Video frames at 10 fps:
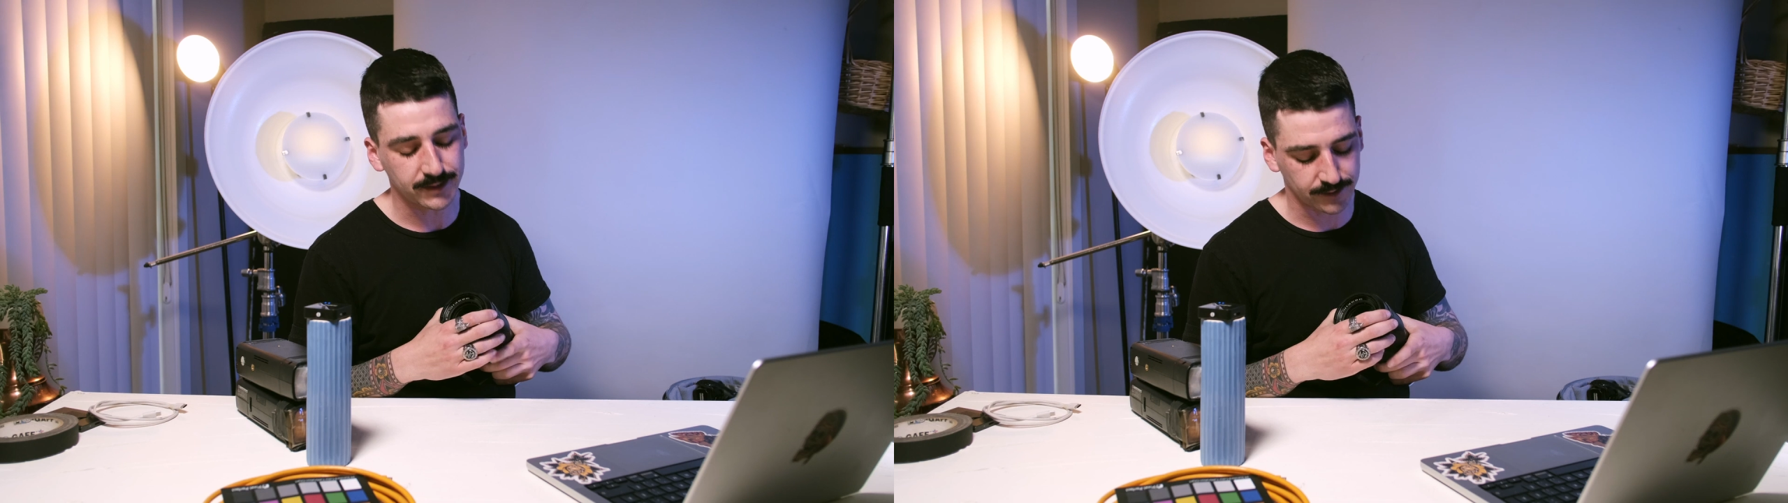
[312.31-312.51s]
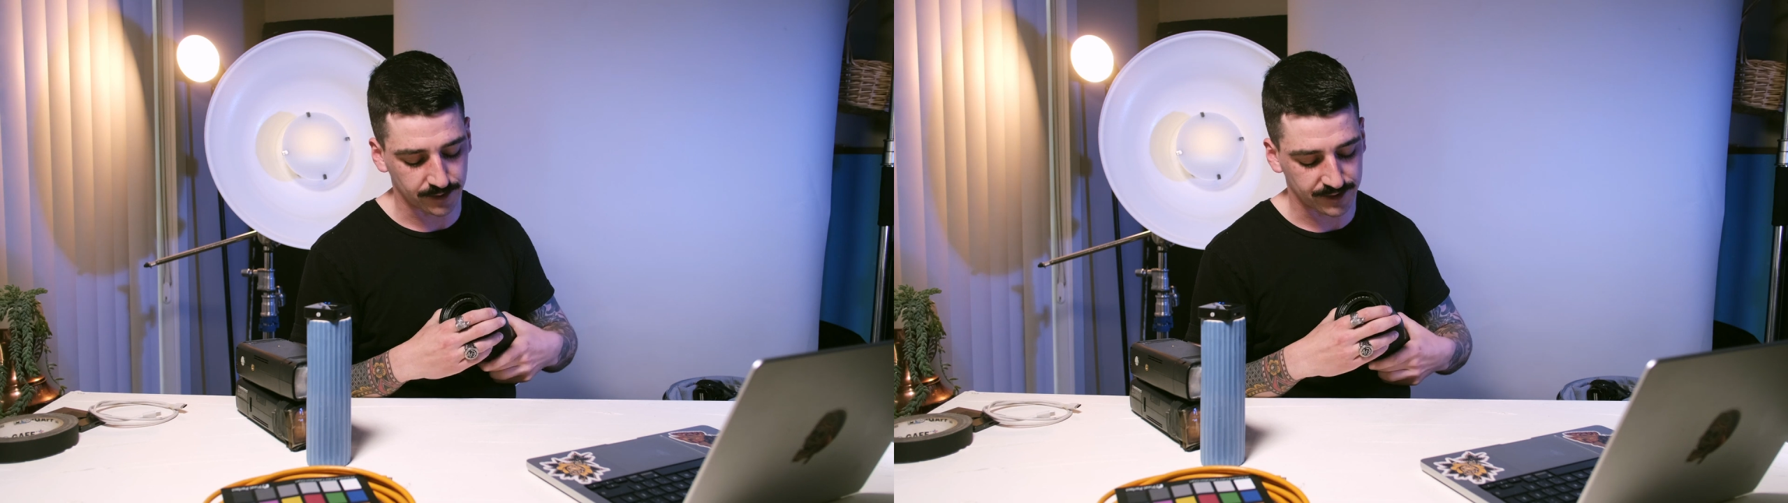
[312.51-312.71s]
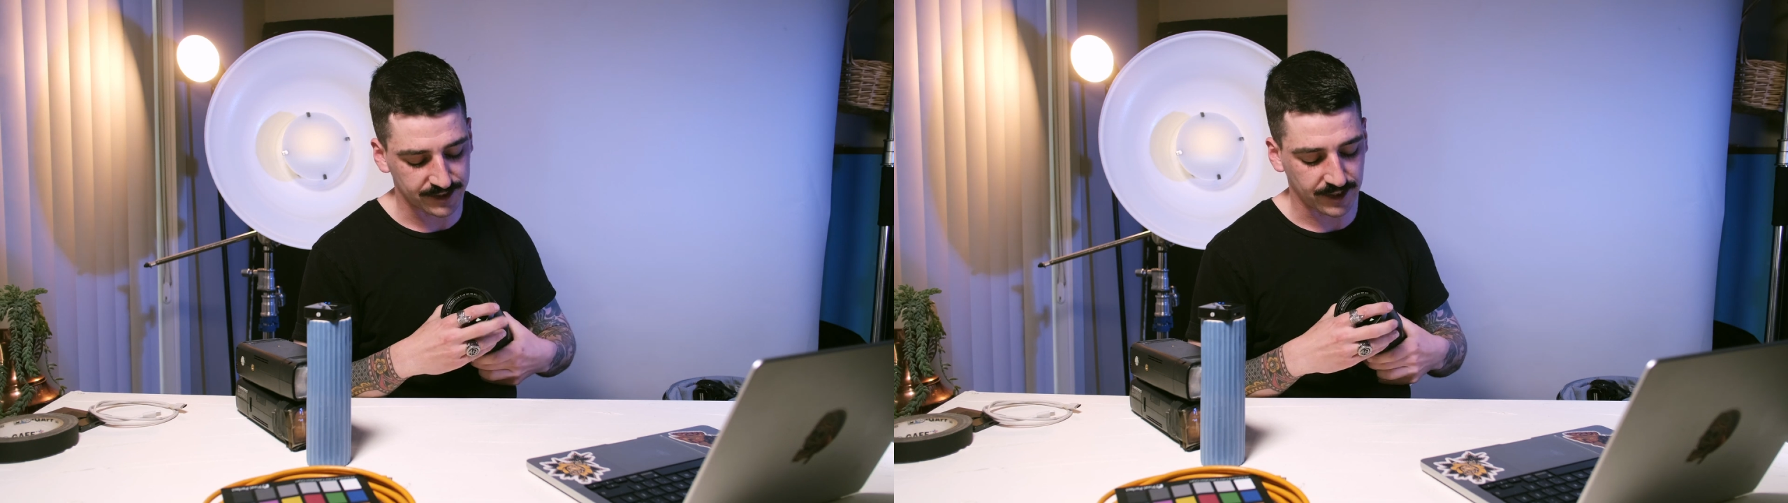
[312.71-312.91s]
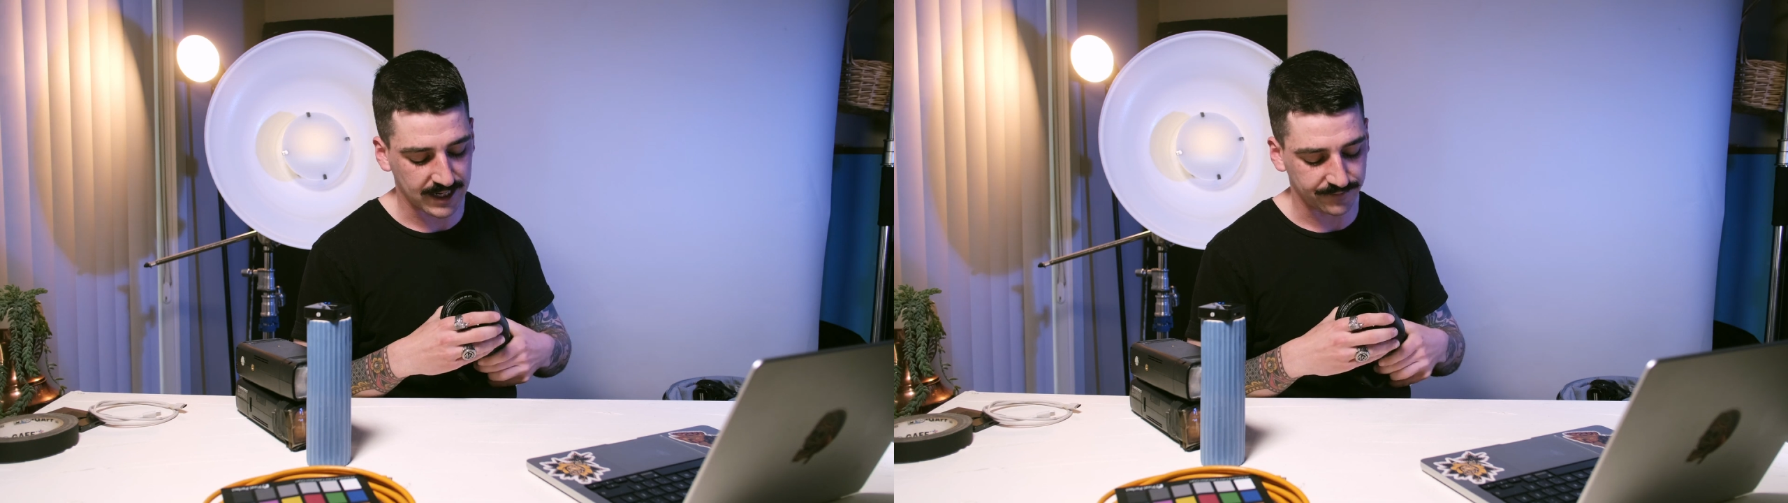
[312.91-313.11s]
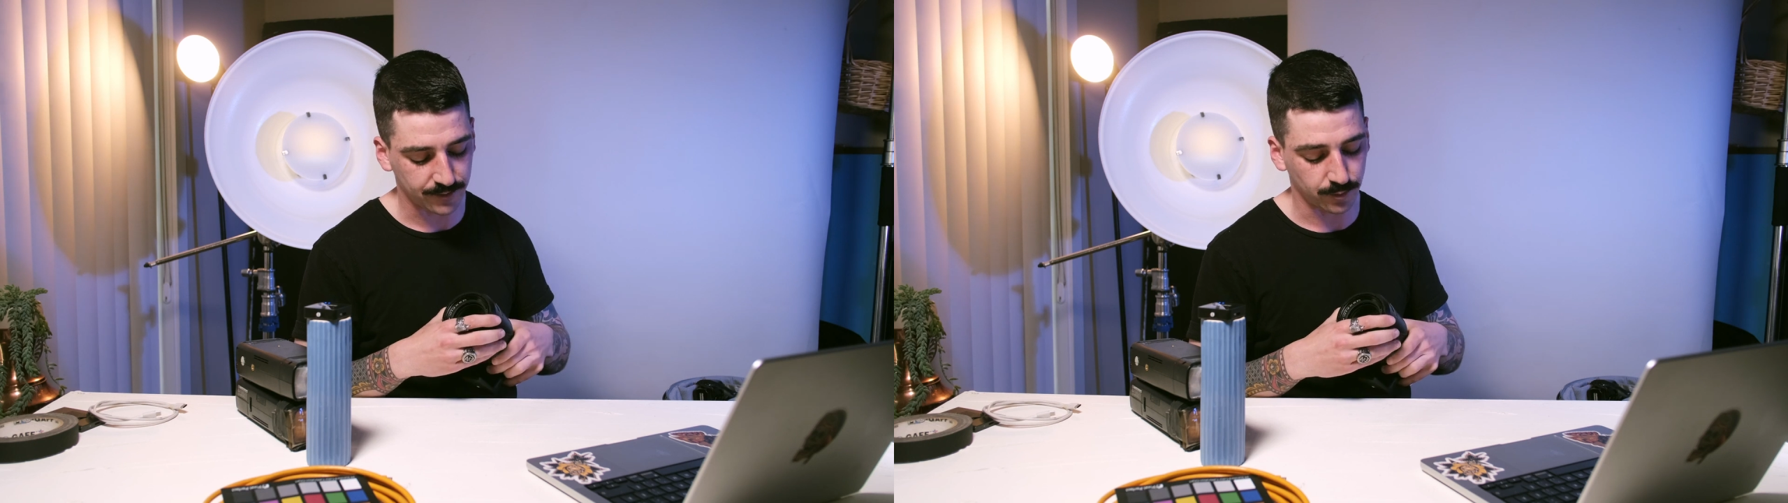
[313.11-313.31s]
so since I'll
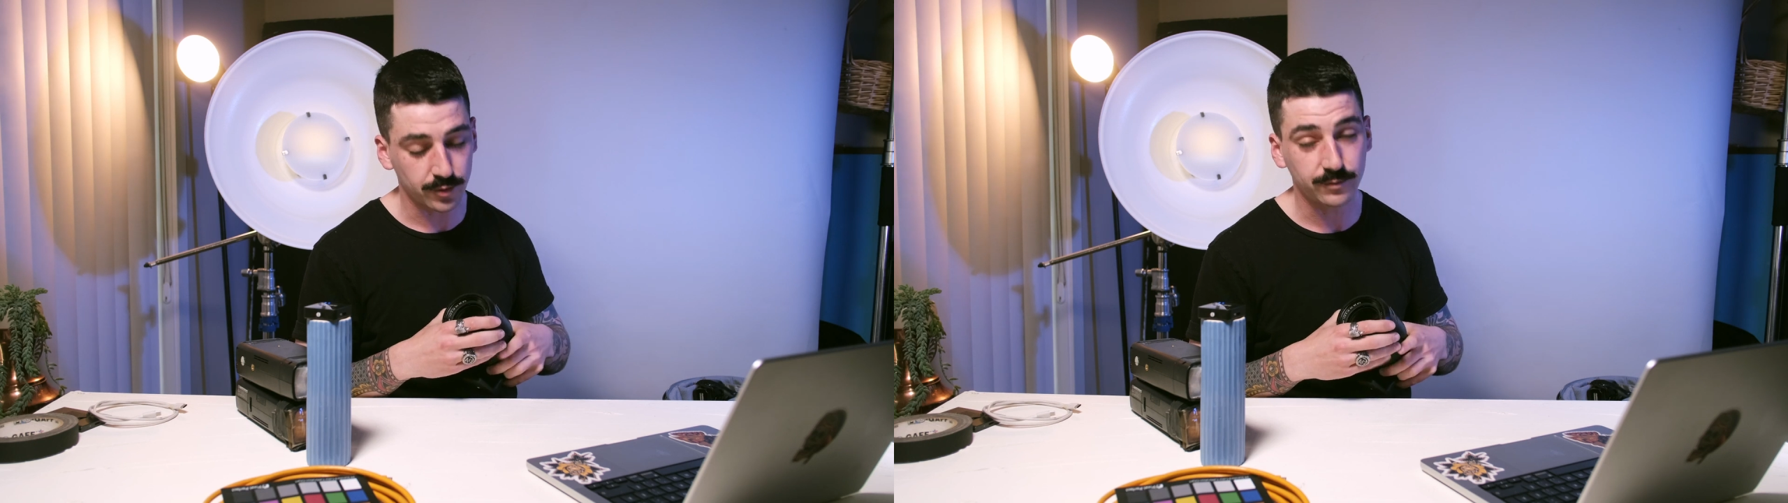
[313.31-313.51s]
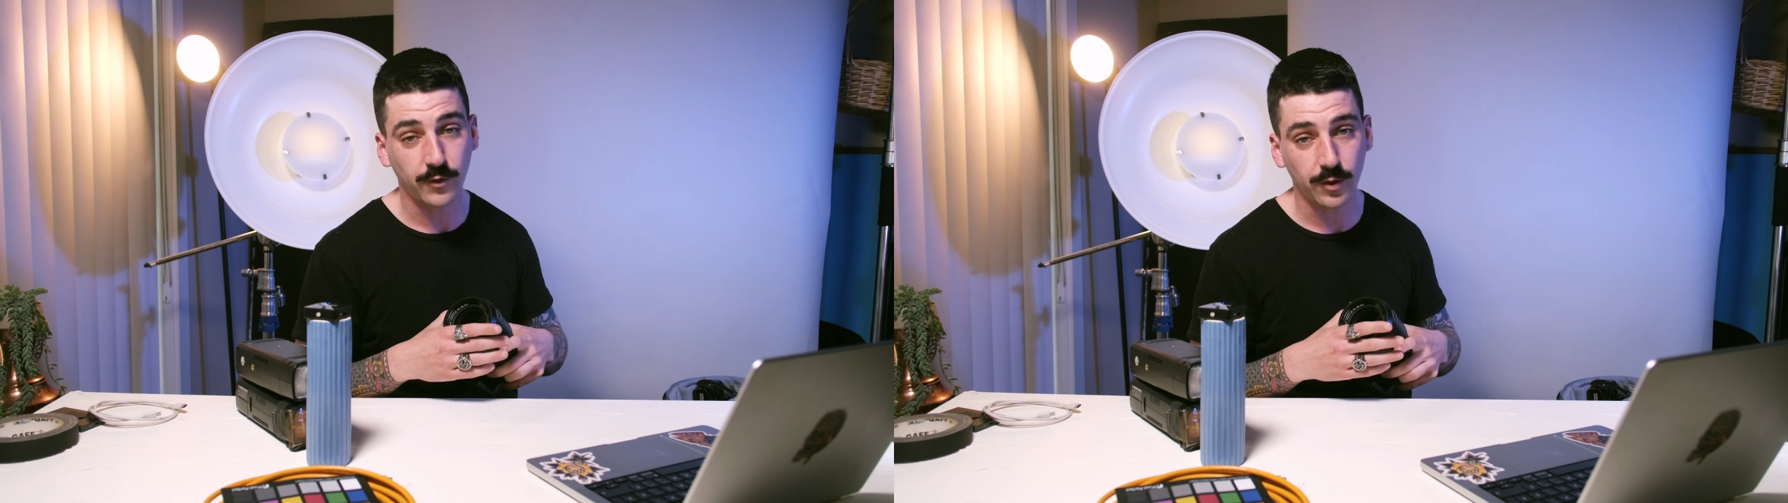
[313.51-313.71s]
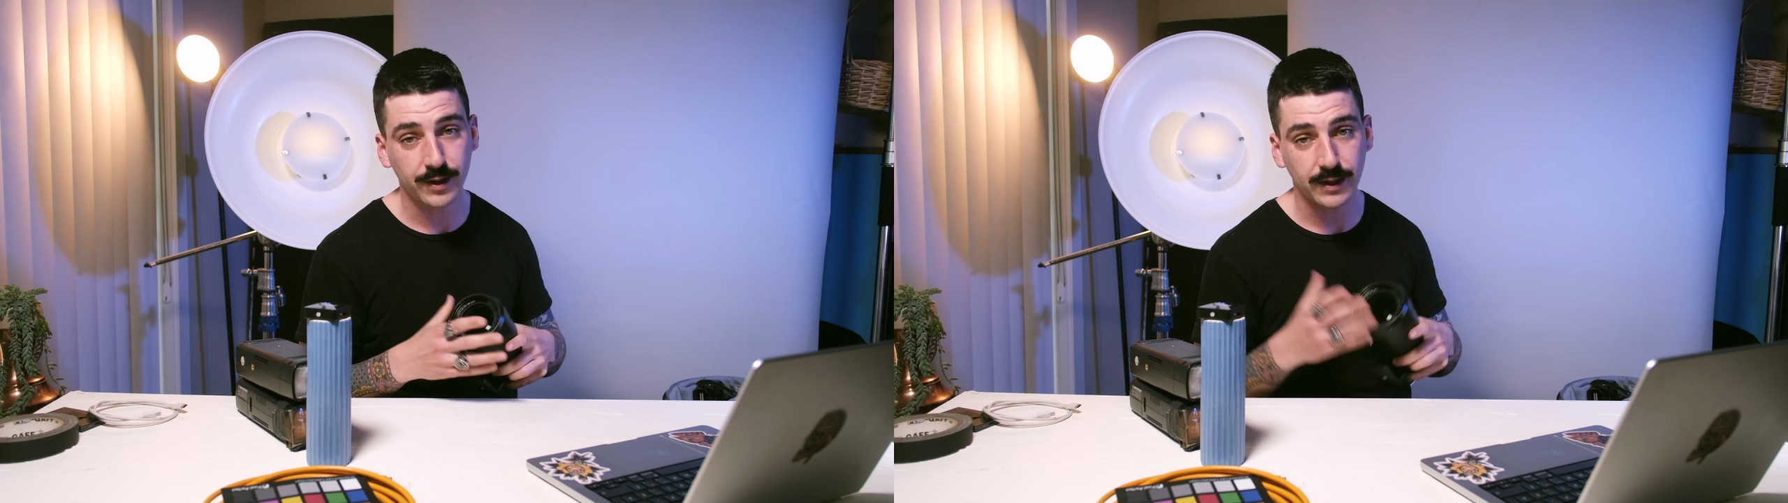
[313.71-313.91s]
have the room for it,